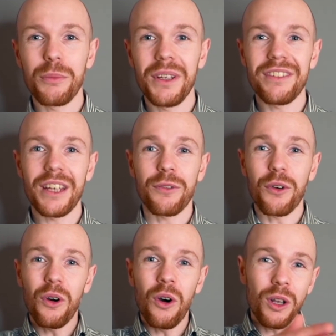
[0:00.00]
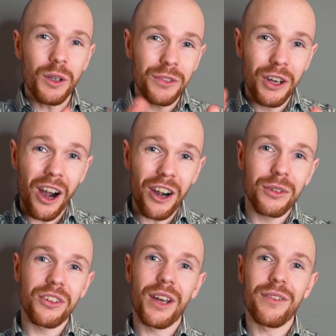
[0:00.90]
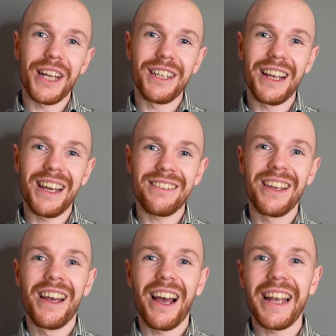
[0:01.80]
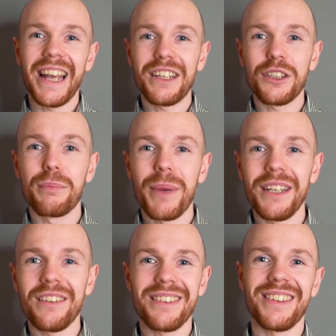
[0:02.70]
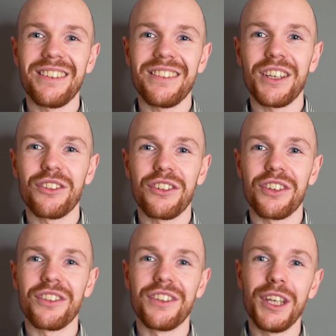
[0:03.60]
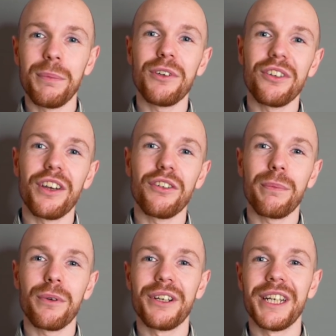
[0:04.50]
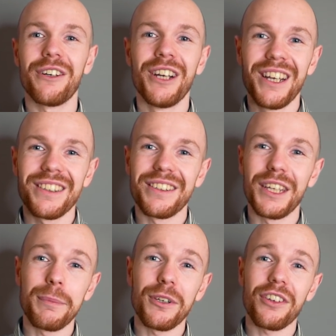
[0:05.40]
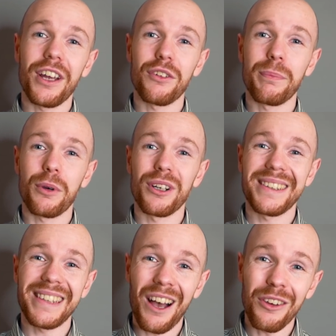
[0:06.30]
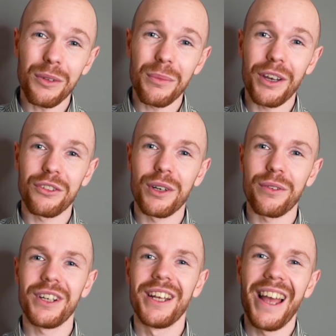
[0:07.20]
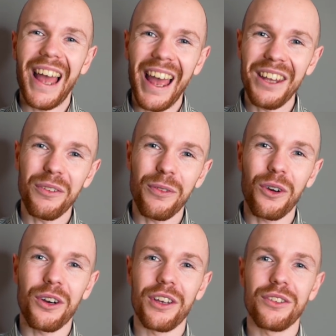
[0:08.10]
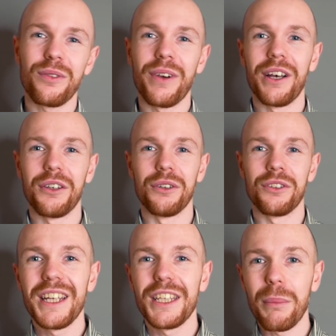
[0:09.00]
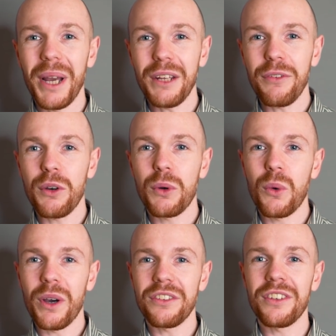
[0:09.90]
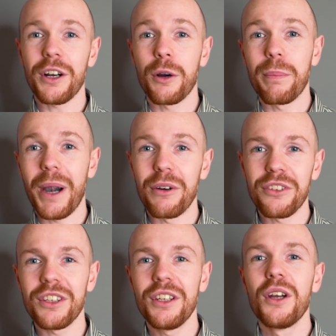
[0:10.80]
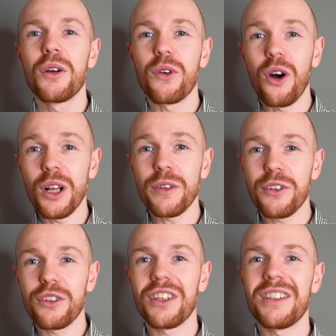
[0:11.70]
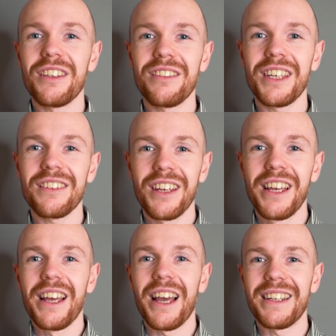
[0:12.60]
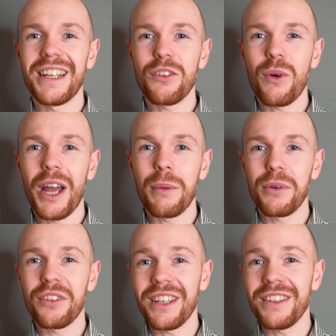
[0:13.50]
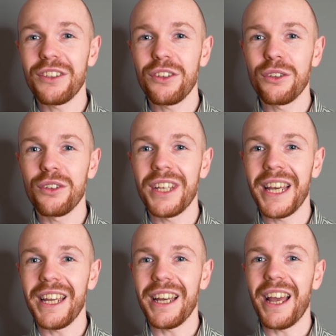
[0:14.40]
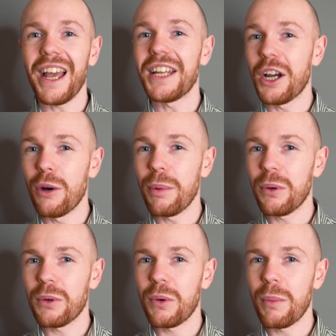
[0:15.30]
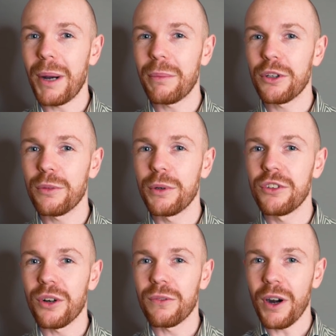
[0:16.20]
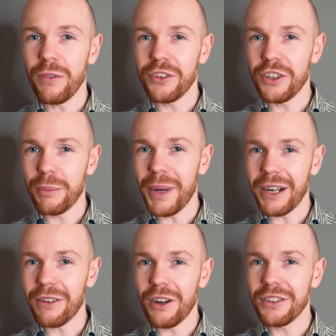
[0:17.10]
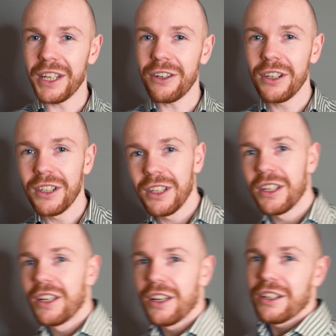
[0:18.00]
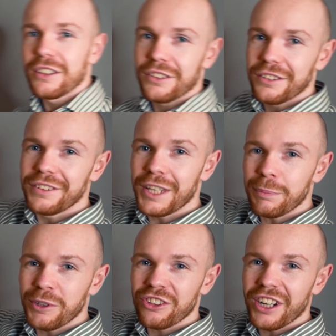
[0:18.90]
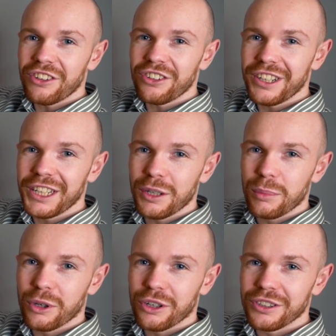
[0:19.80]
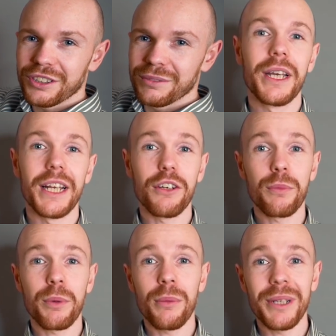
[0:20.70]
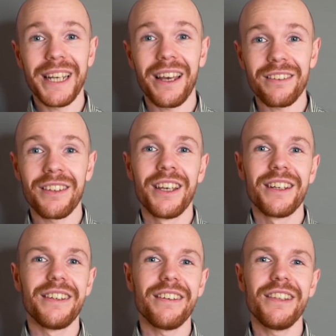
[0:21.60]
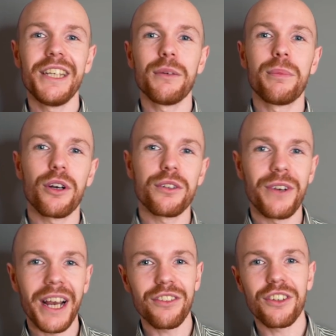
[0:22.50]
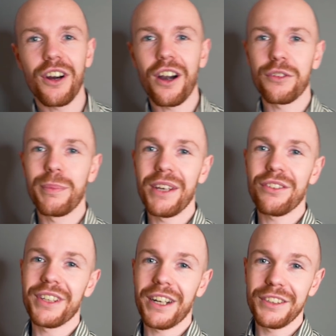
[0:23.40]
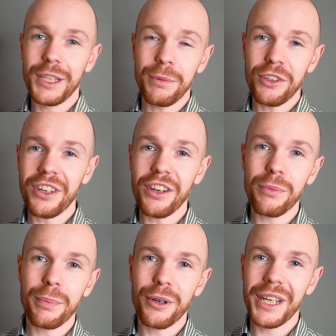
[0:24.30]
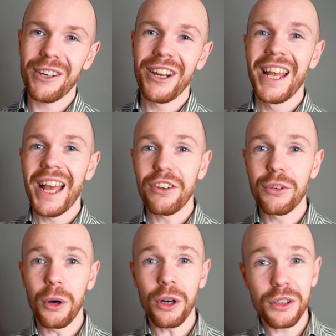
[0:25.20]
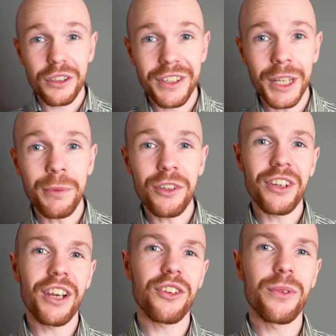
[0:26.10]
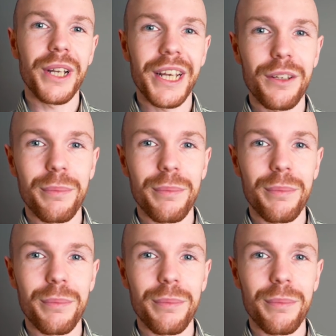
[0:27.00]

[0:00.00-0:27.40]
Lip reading: means that for all of the cars which I've analyzed, I gathered many statistics such as the depreciation per year, the depreciation per 1000 miles driven and the forecasted values. Now many of you requested a comparison for all of those statistics and that is why I'm presenting to you today, and I hope I will remember to put some ruffles on the background here, the depreciation leaderboard. And as you probably guessed, this leaderboard ranks the cars based on their depreciation per year and some other depreciation related